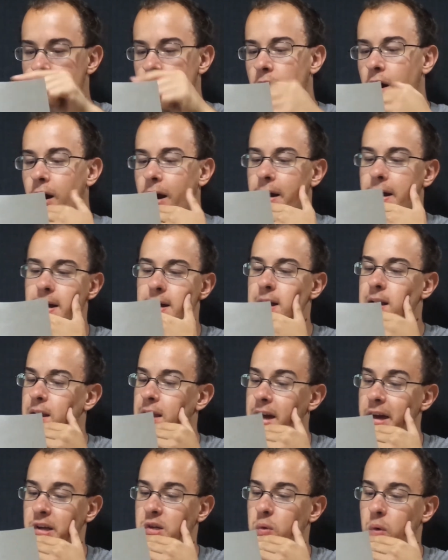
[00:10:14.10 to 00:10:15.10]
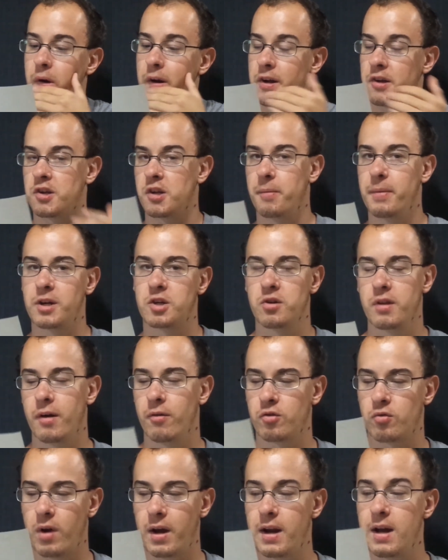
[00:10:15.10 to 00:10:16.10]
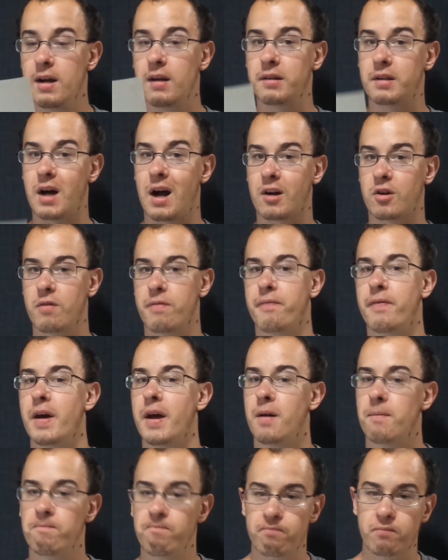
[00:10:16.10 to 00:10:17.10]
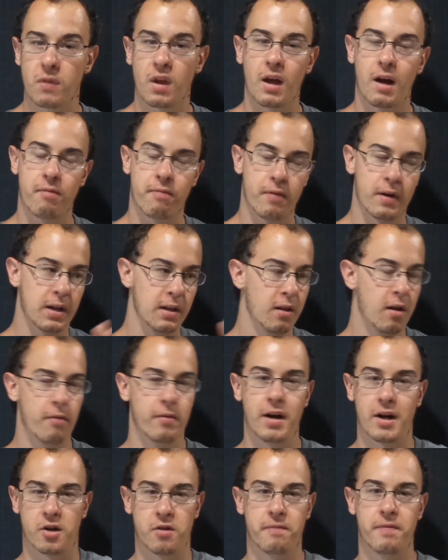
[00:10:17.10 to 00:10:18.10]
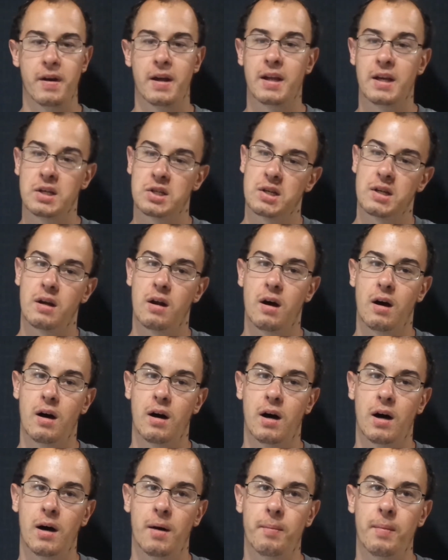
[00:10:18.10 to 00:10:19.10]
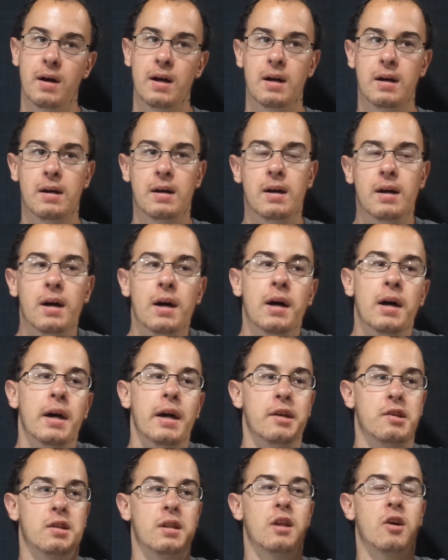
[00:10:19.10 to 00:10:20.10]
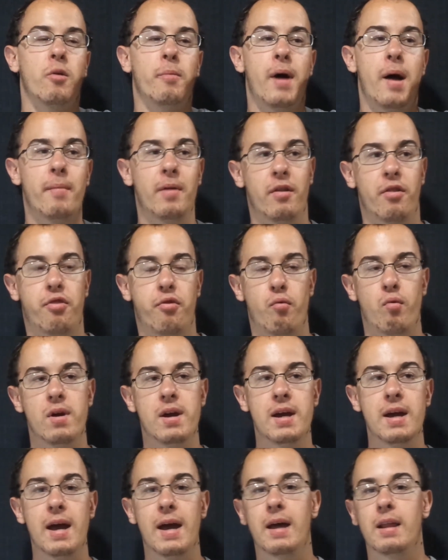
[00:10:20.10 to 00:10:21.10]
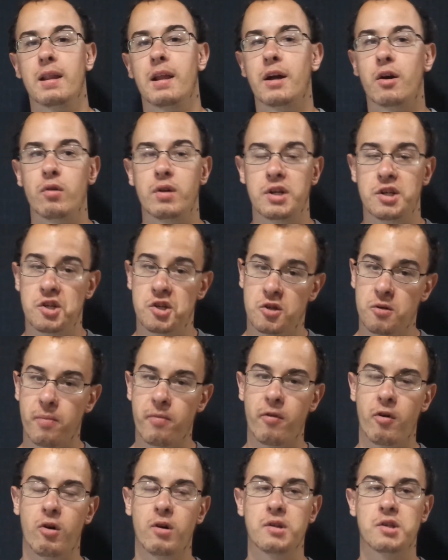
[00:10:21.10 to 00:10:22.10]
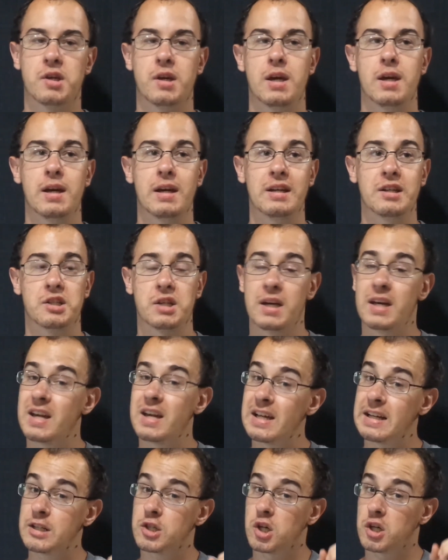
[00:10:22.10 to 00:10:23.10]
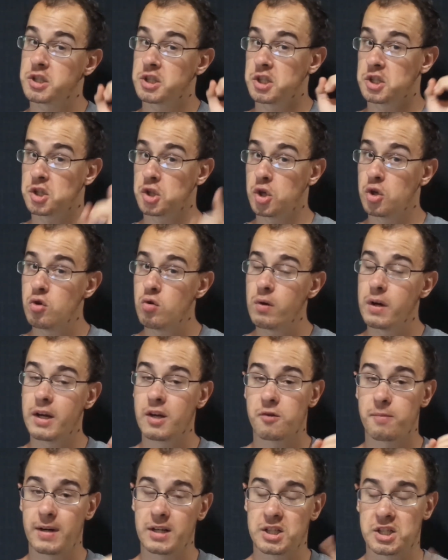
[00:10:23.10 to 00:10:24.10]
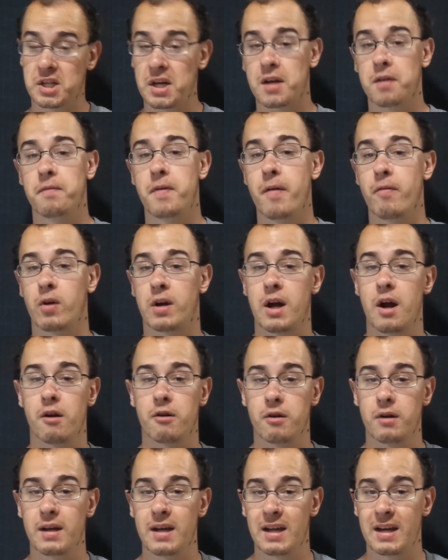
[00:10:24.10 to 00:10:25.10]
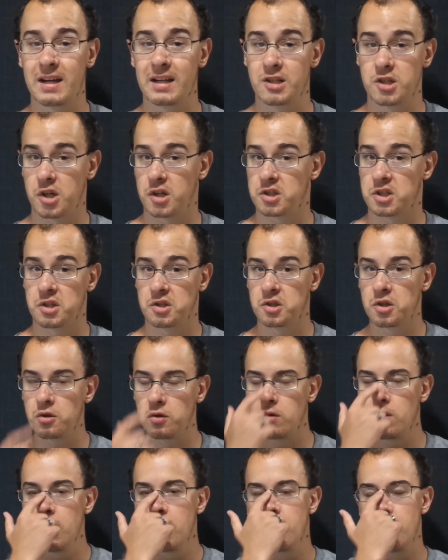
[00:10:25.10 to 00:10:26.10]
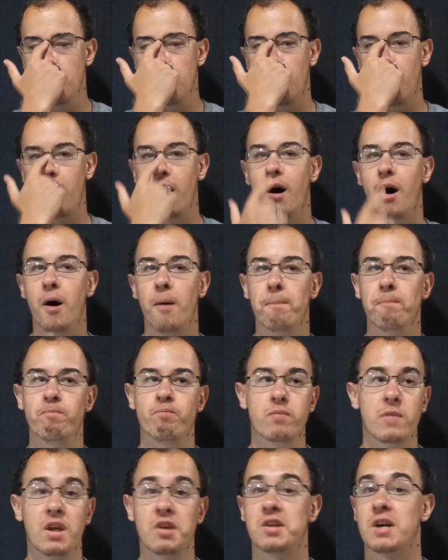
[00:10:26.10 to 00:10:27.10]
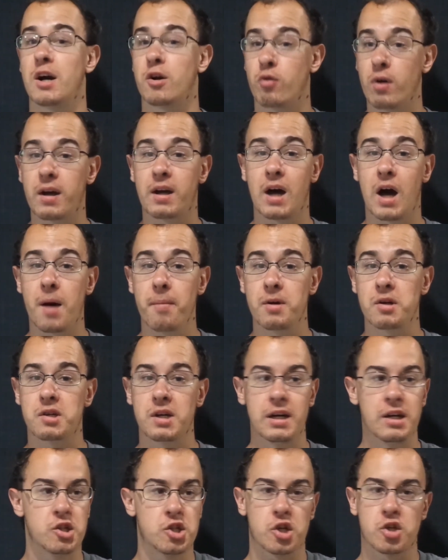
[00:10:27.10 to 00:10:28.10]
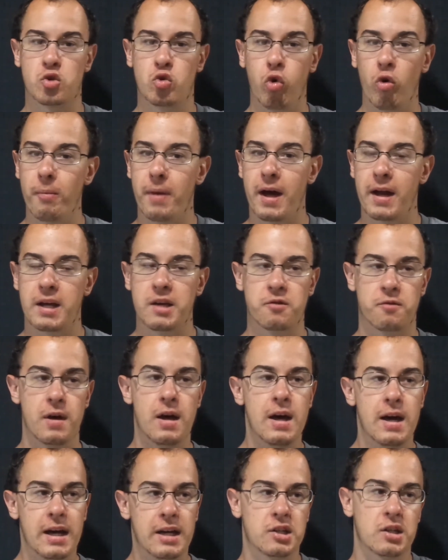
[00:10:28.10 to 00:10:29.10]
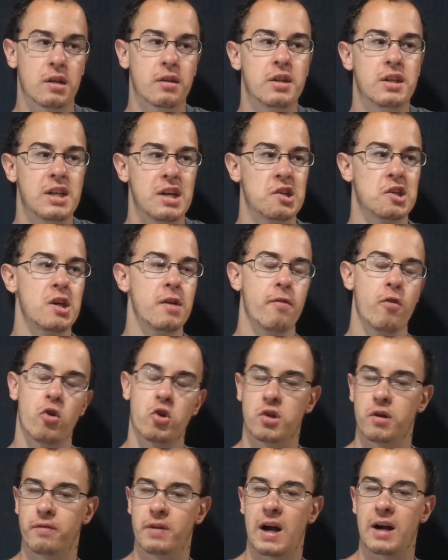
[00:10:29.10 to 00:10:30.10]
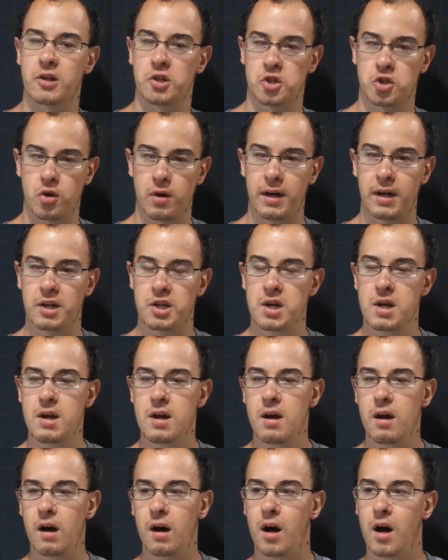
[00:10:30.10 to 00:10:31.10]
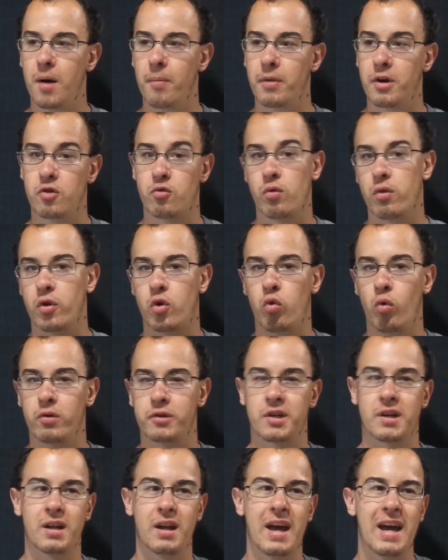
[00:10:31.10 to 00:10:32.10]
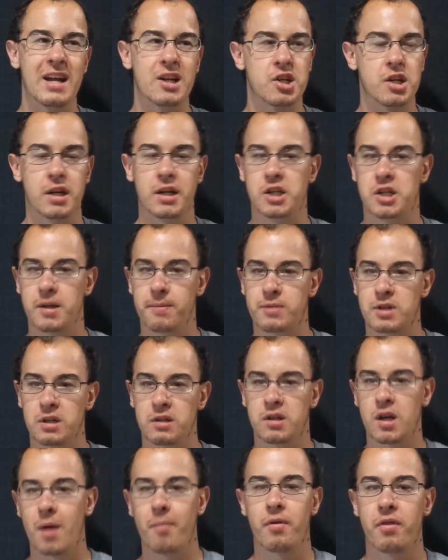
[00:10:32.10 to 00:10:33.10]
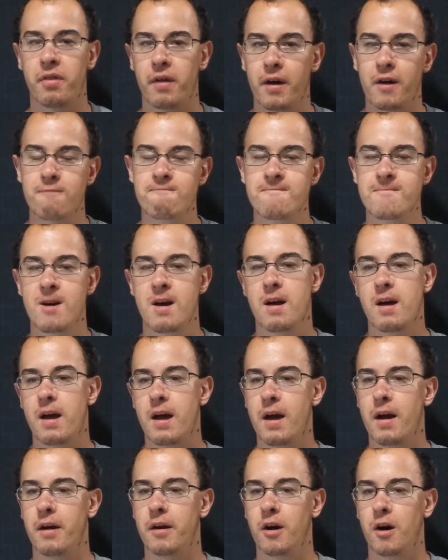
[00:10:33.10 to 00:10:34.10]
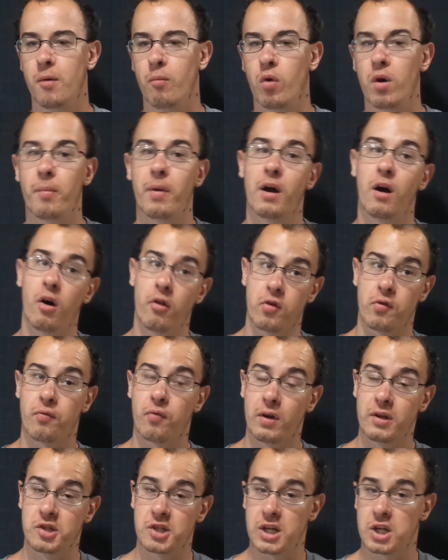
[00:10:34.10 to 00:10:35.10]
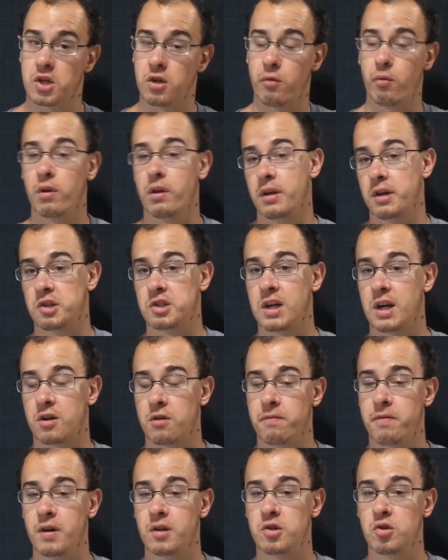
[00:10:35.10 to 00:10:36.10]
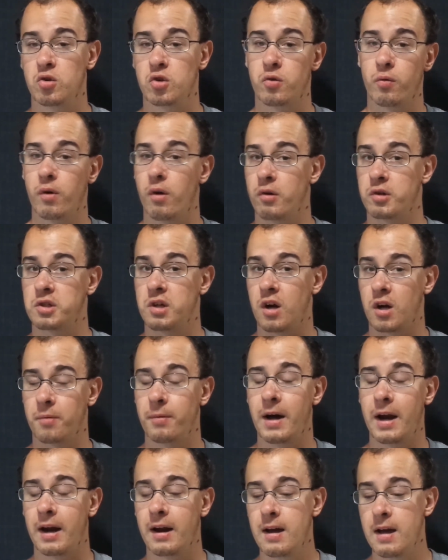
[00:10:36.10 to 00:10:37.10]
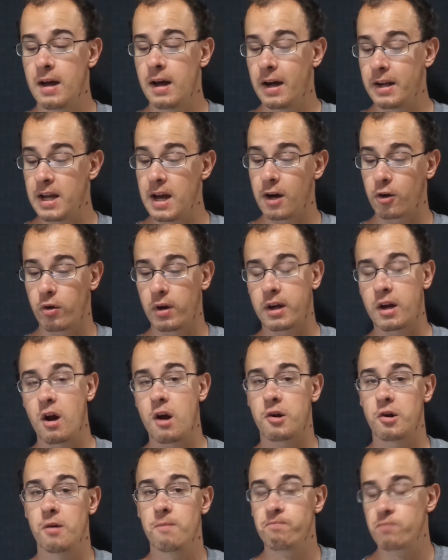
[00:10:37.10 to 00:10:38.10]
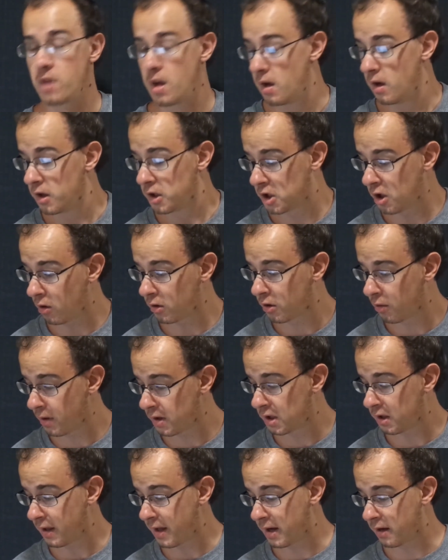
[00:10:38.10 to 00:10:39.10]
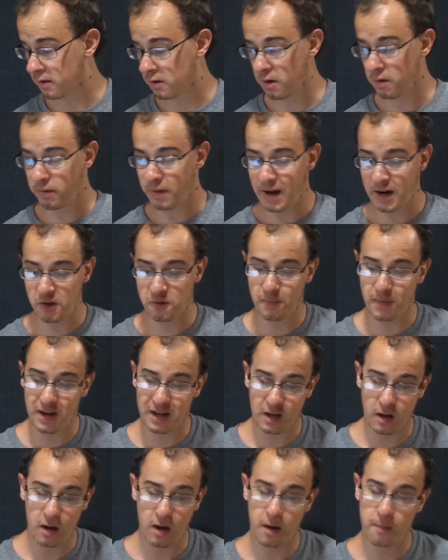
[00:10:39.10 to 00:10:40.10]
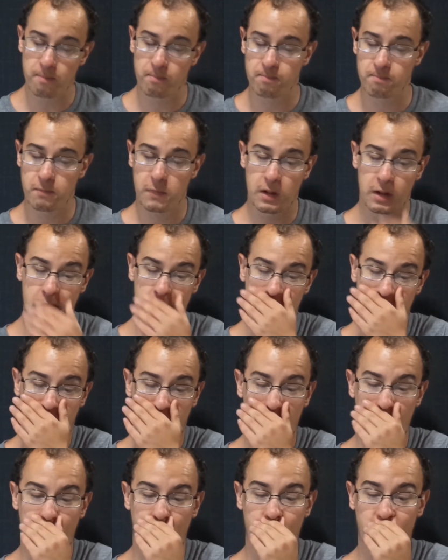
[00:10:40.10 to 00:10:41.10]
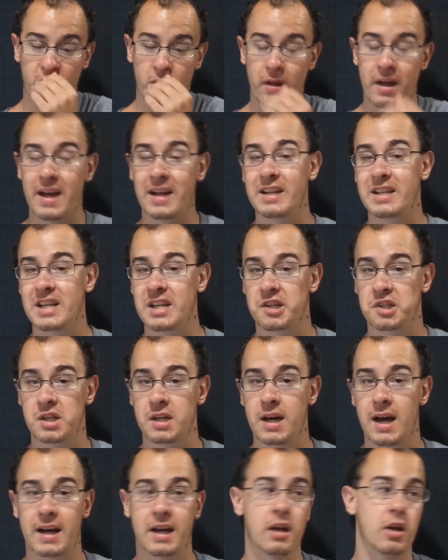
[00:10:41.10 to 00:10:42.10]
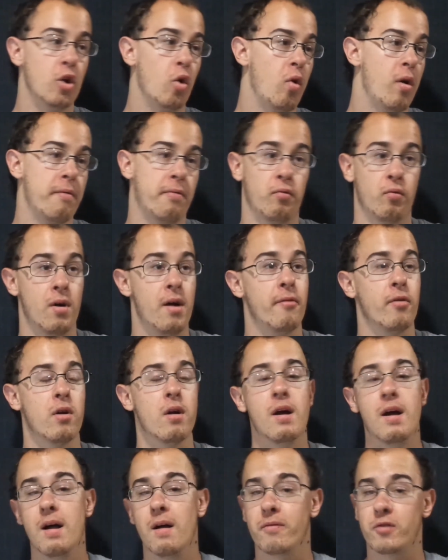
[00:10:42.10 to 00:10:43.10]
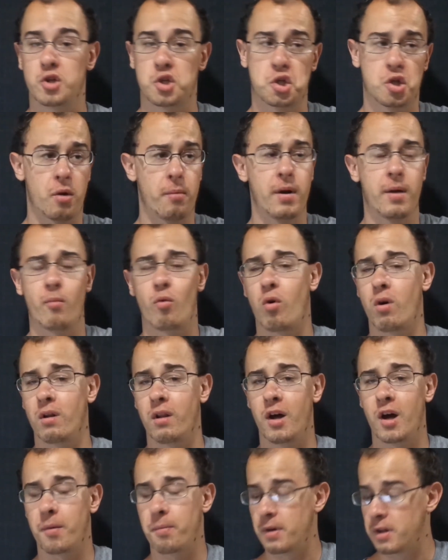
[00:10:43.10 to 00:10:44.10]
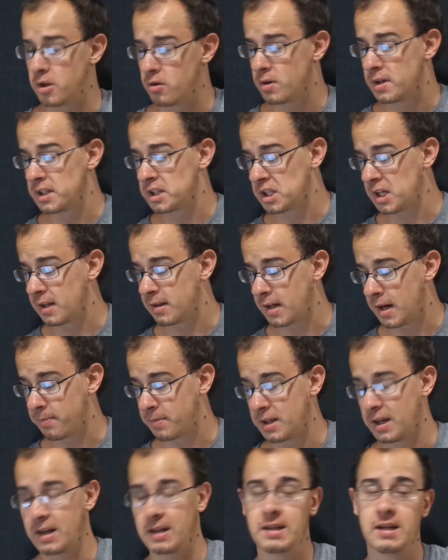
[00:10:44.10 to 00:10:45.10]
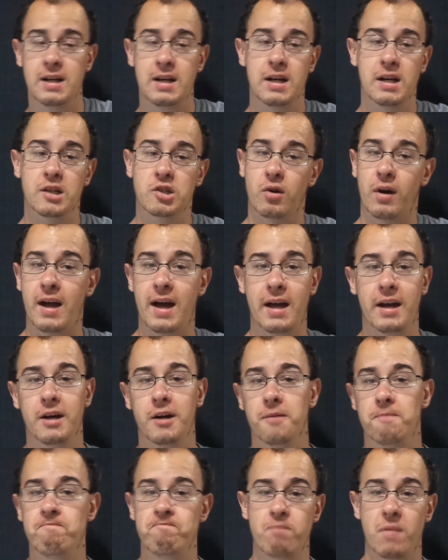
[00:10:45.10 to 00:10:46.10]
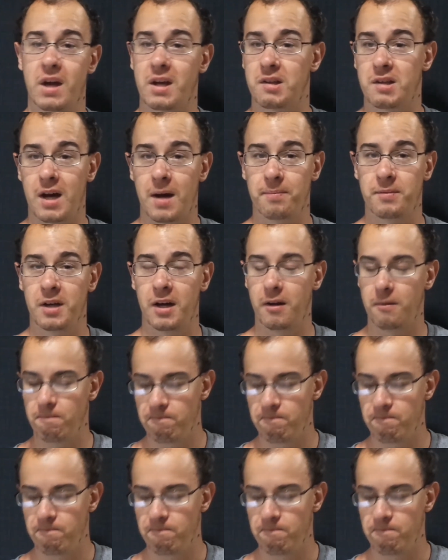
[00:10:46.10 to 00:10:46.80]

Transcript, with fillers: right, last one. I just had to make sure that was right. Dr. Fate. I freaking love Dr. Fate. He's in, um, he's in Lego Batman 3 and Lego DC Villains. He is in Injustice 2, and he's my second favorite character in Injustice 2. Um, he's got great comics, and he's just cool, man. He's, he's like the DC version of Doctor Strange, um, but he's really cool. It's like an ancient Egyptian type of thing. And um, one of my other friends actually really likes Dr. Fate too, so we always talk about it. And yeah, great character. So it's Teresa Langenturn. That is my uh, list for Marvel and DC. I could go on forever. There's so many more I like, but you did say top 10, so I had to make a top 10.